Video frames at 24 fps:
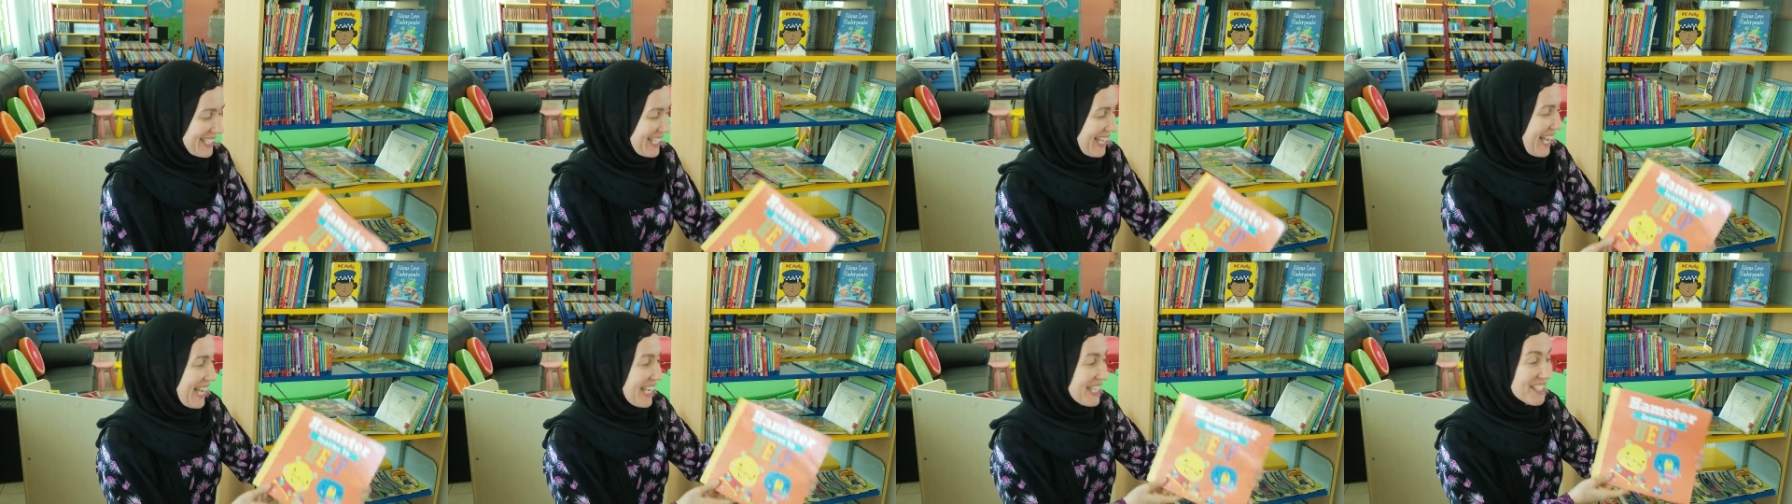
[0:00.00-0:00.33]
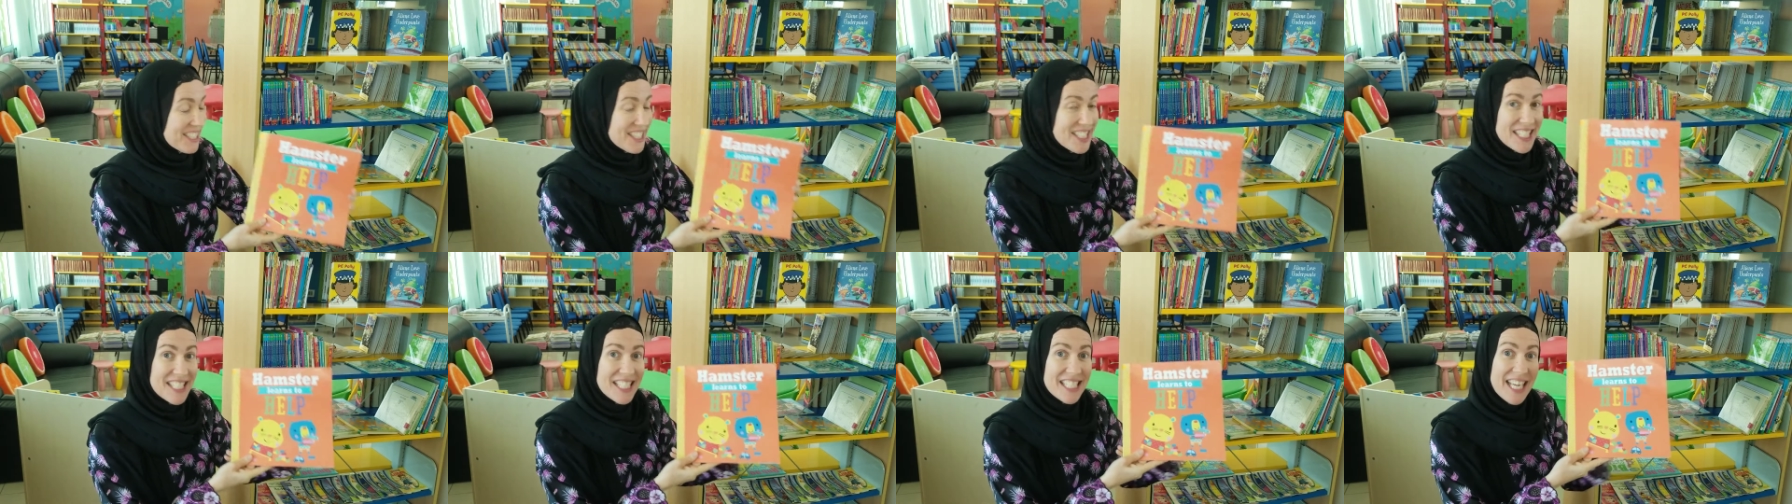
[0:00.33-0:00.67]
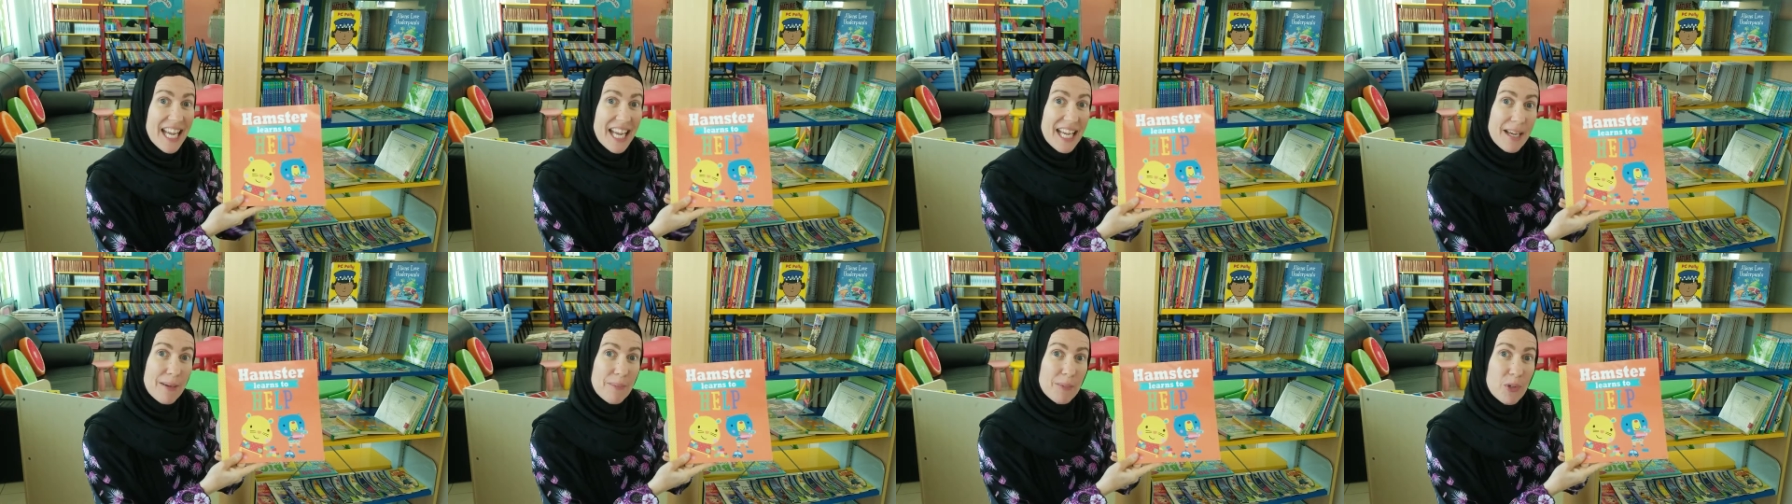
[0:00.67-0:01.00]
And
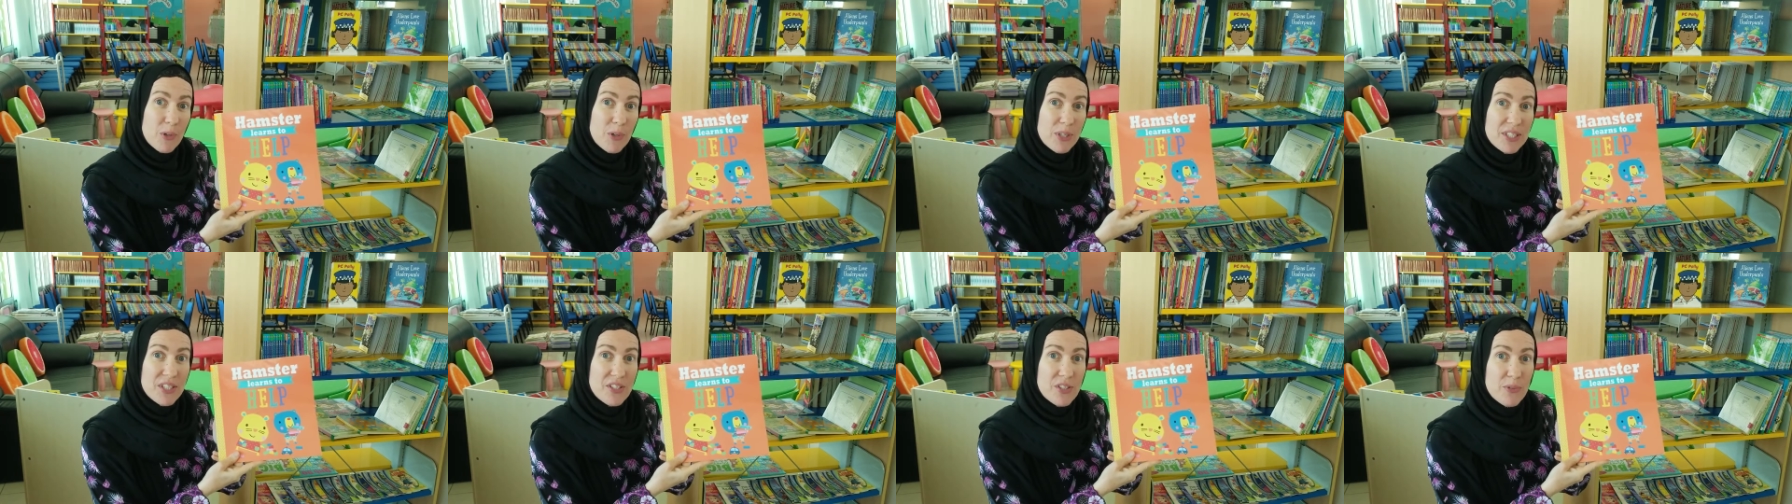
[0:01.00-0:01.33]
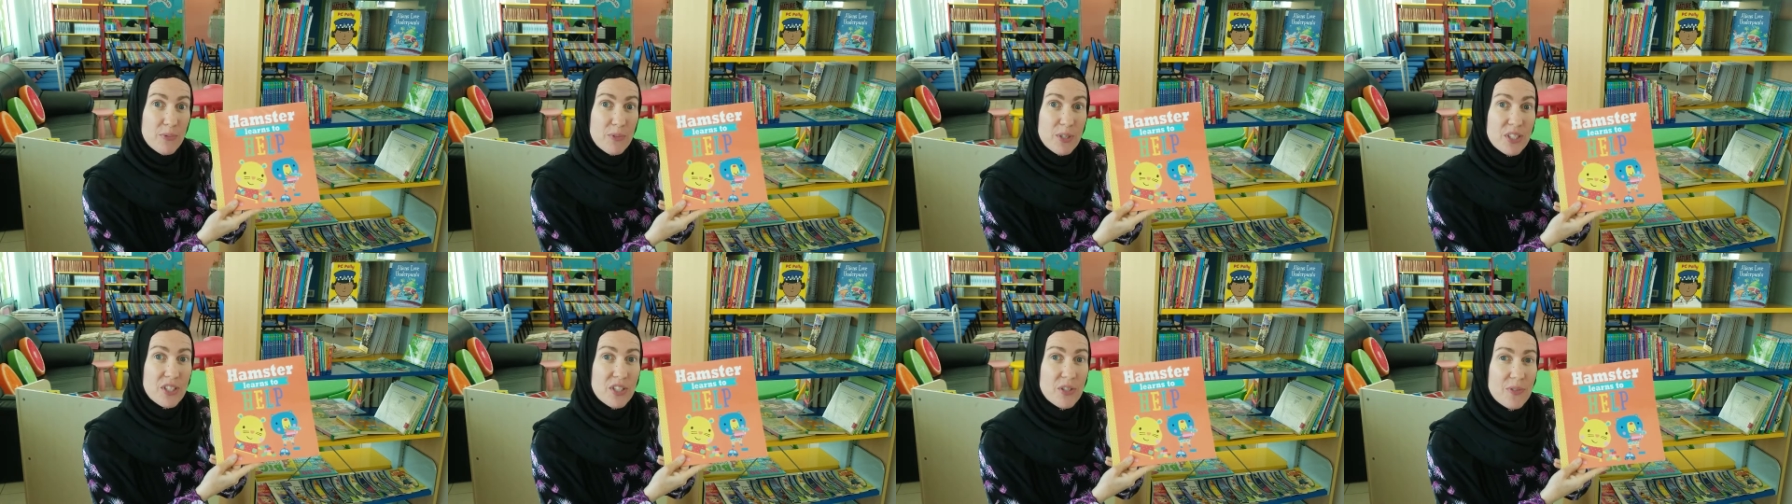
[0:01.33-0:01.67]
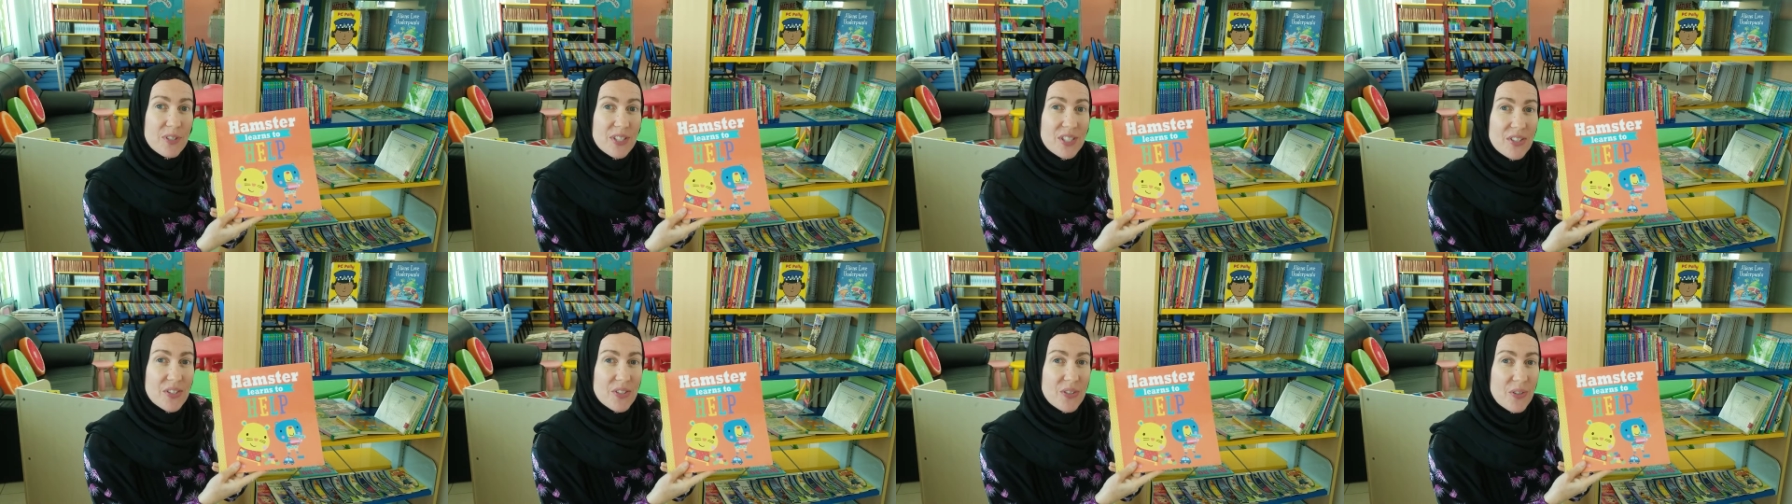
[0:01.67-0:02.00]
today I'm going to read you a
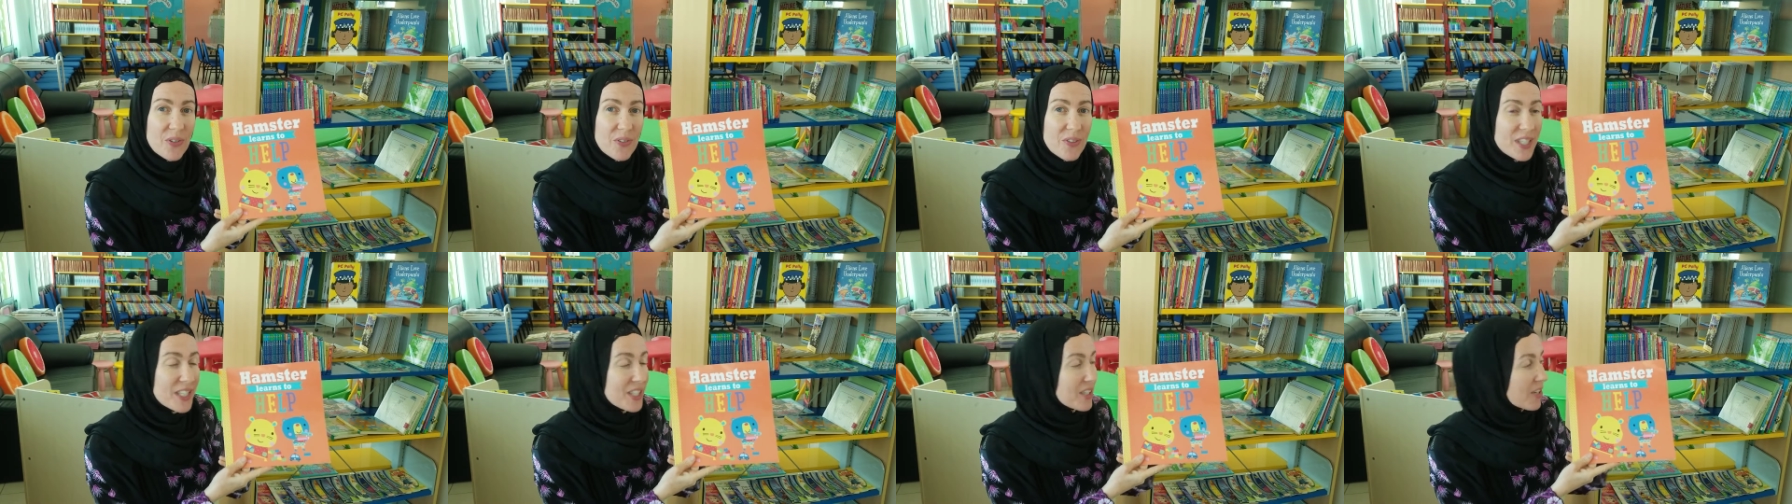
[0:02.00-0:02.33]
story